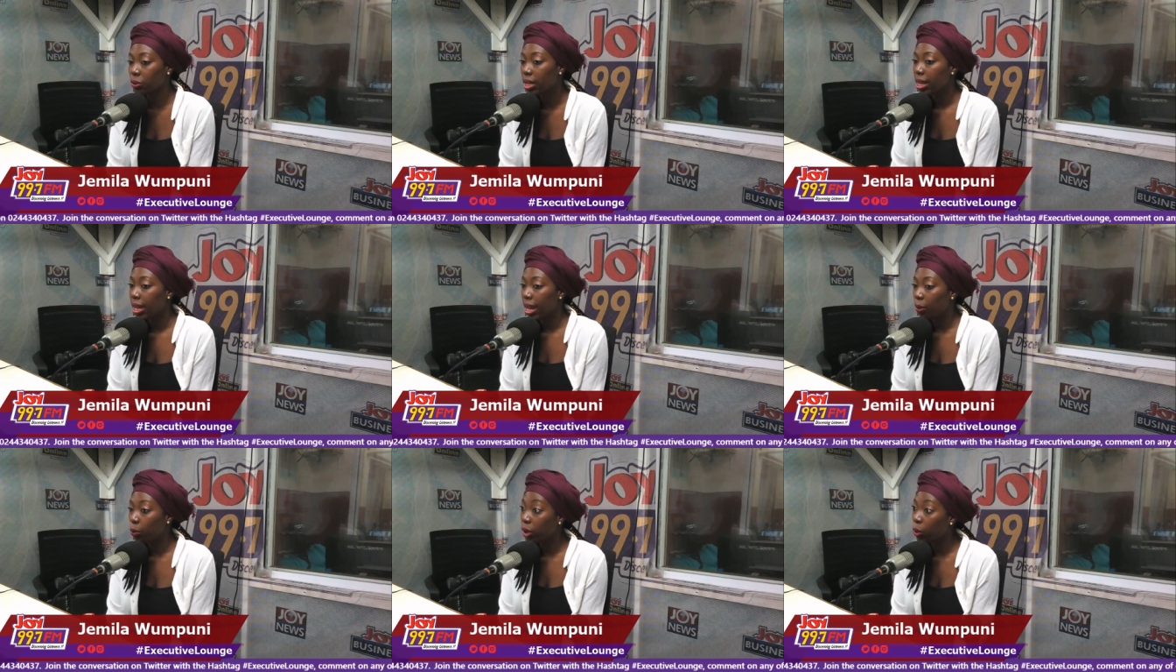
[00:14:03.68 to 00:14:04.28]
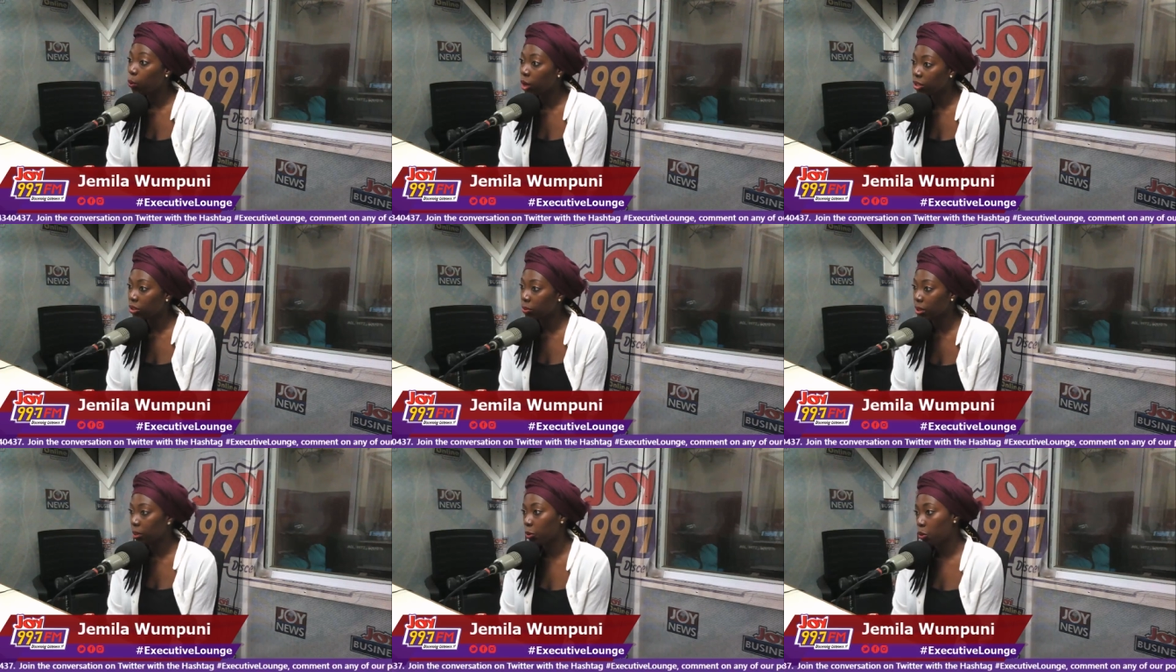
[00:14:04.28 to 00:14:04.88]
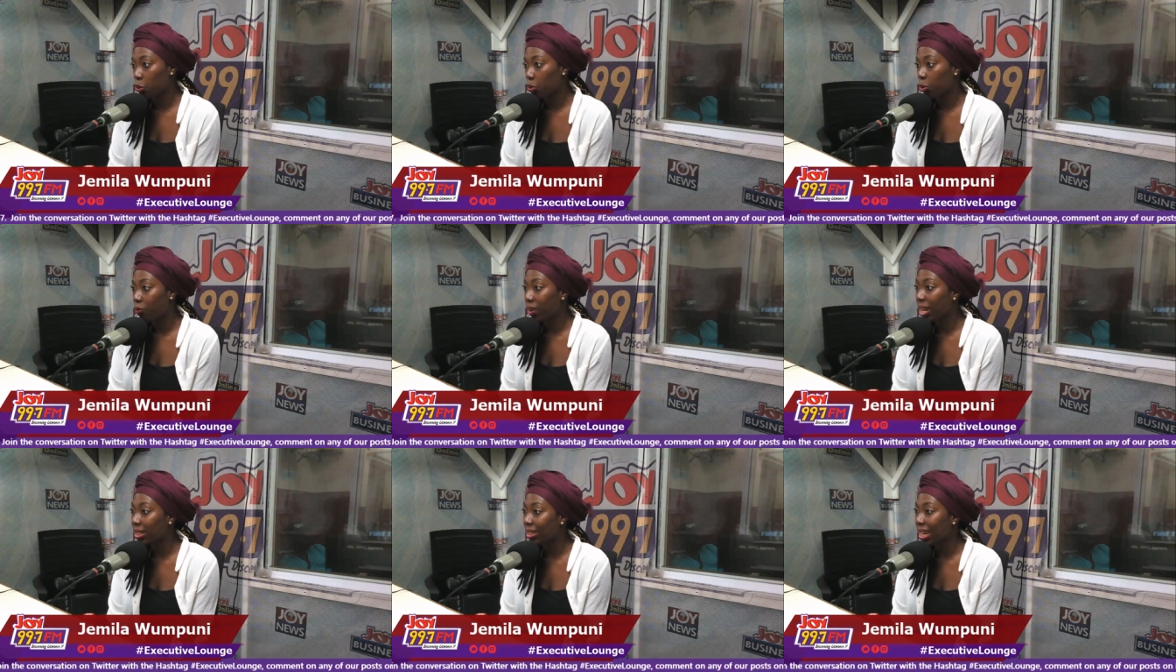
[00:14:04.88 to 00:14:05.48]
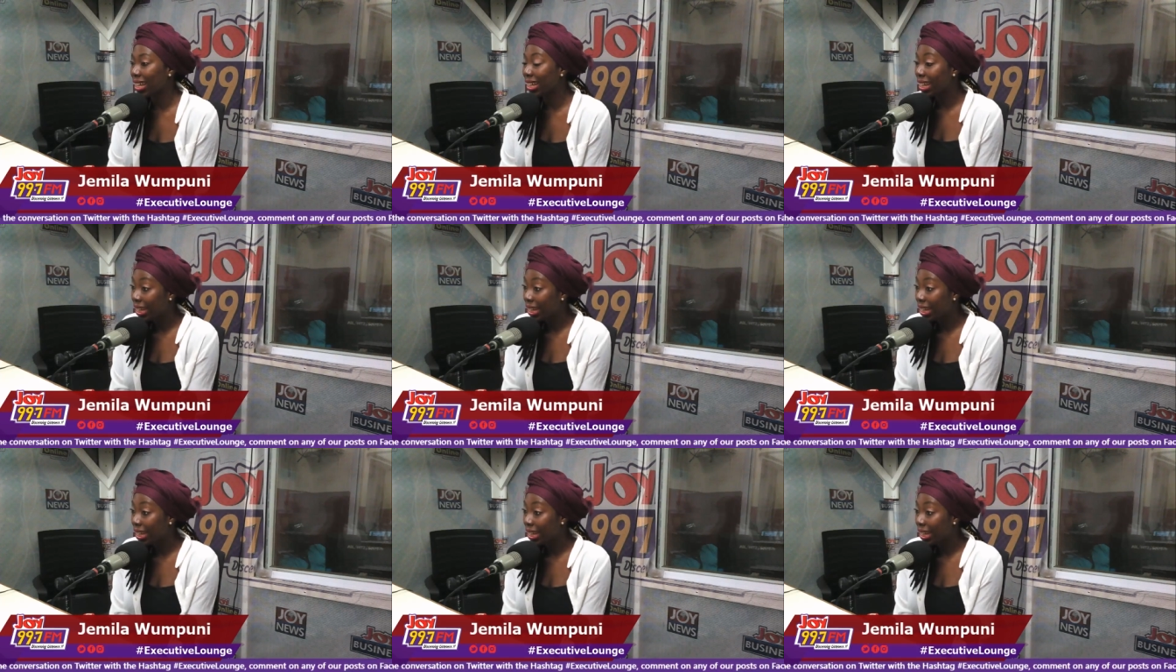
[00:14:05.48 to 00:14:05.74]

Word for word: And we want to be able to provide that